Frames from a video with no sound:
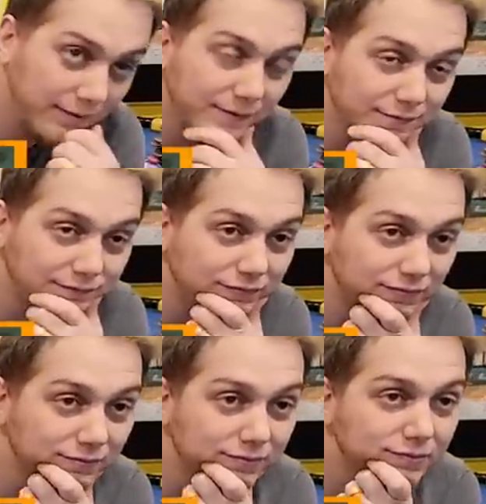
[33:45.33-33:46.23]

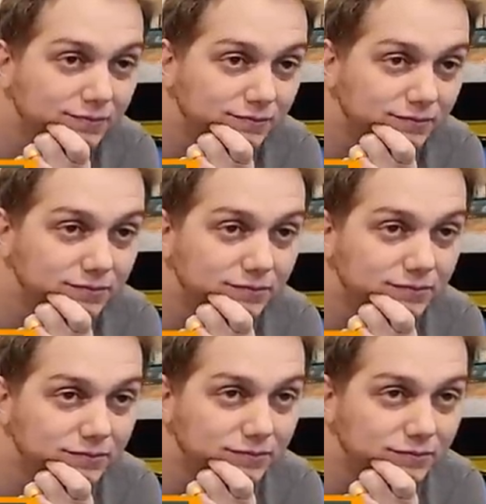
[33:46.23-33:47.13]

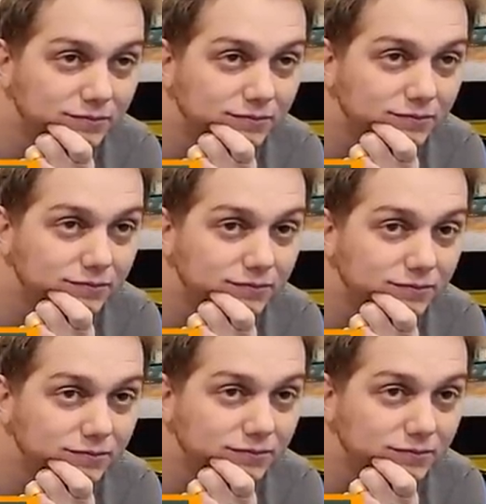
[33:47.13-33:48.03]

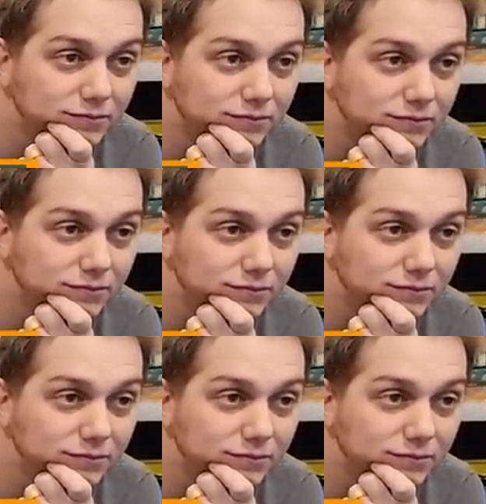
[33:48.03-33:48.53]
[no speech]